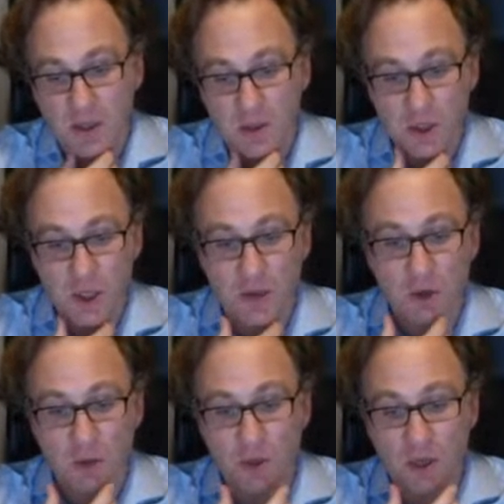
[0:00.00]
share
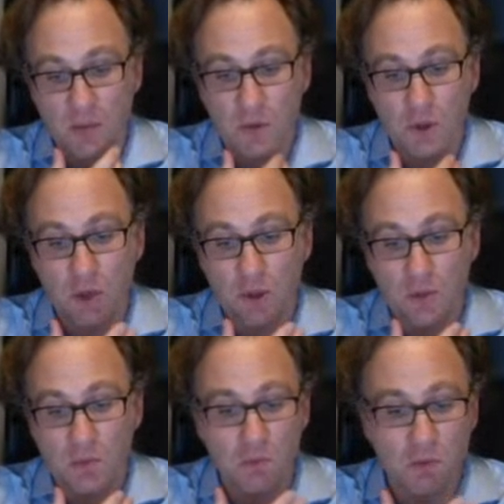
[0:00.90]

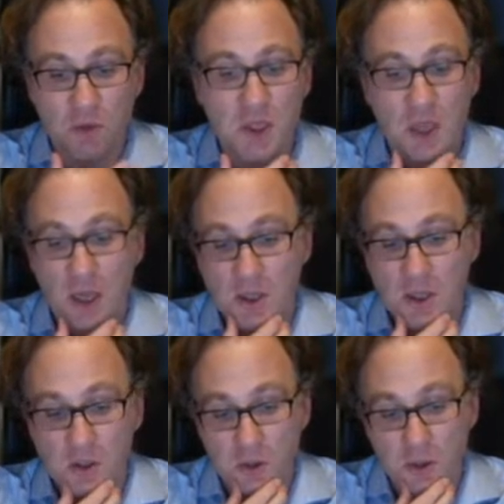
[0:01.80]
common recent
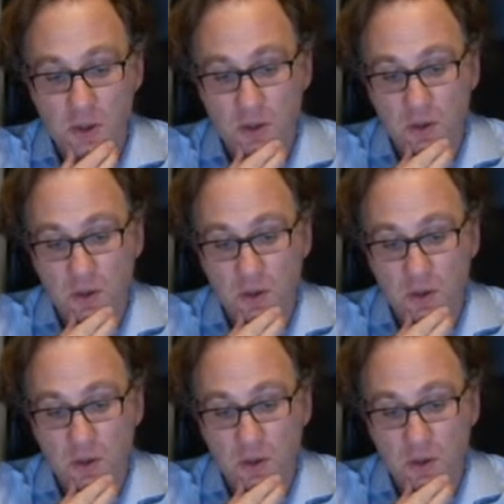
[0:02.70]
ancestors,